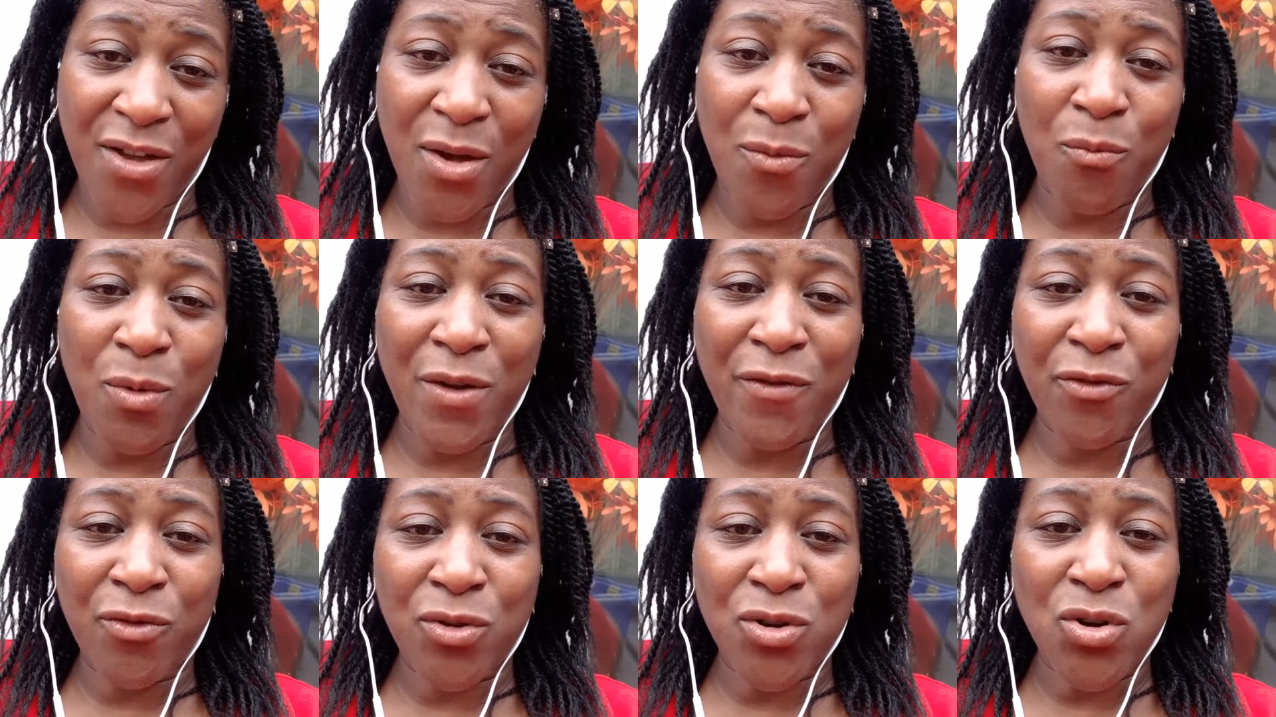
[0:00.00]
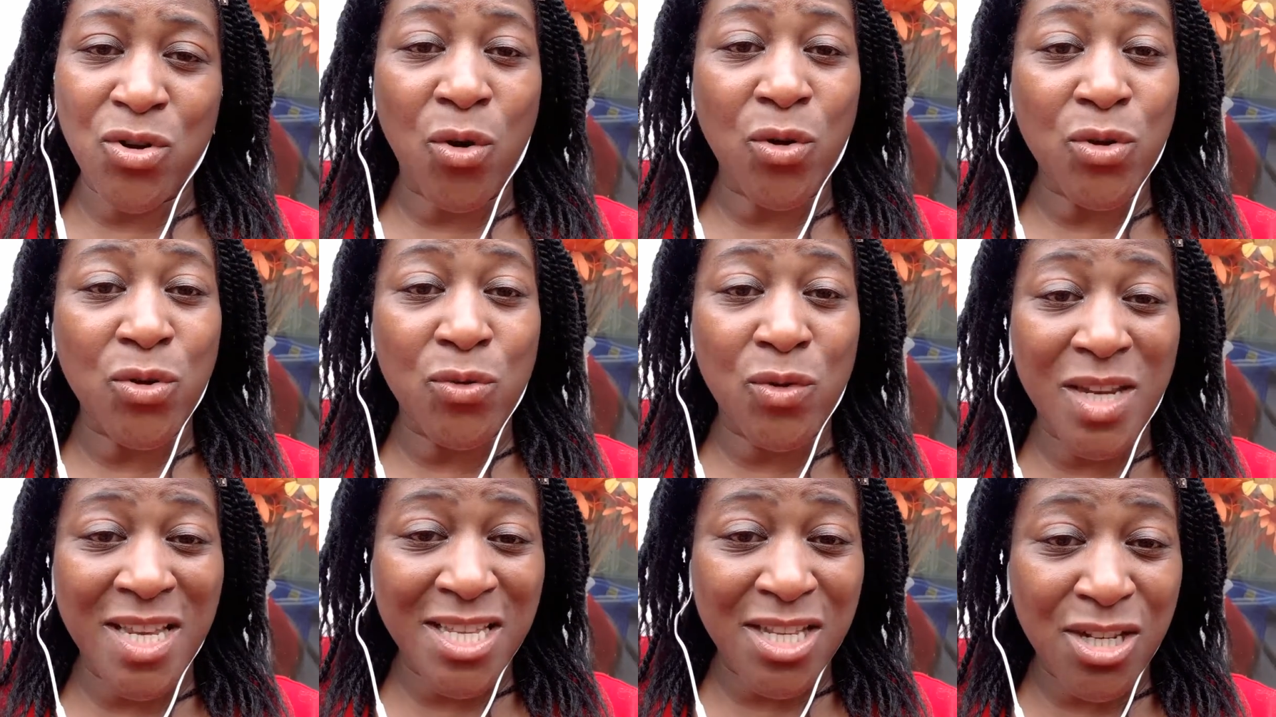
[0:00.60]
and whether or not
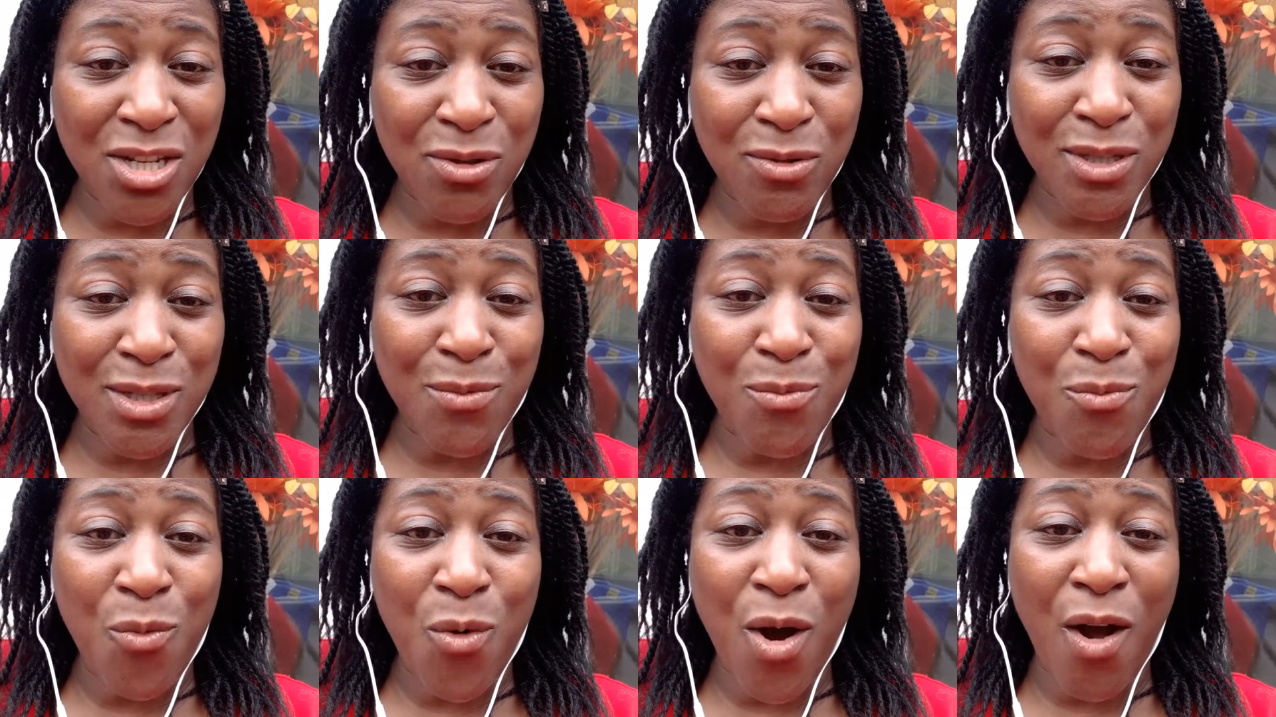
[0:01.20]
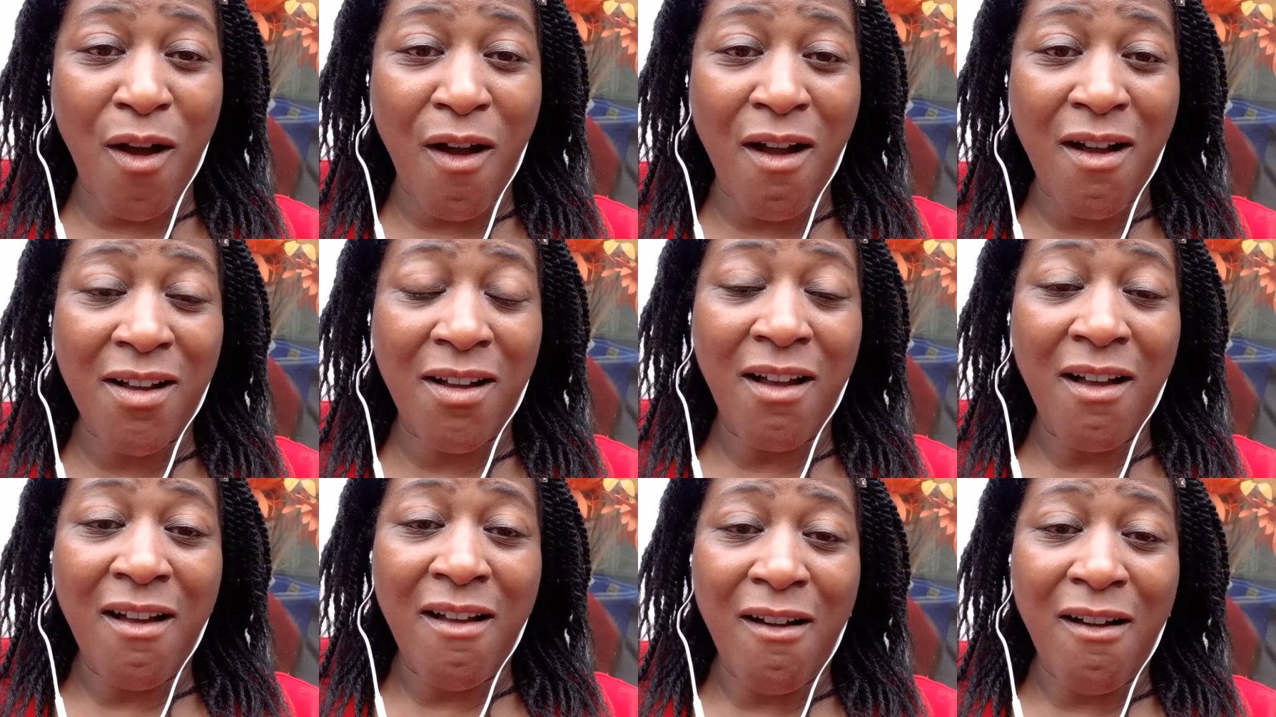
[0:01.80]
you need to do some work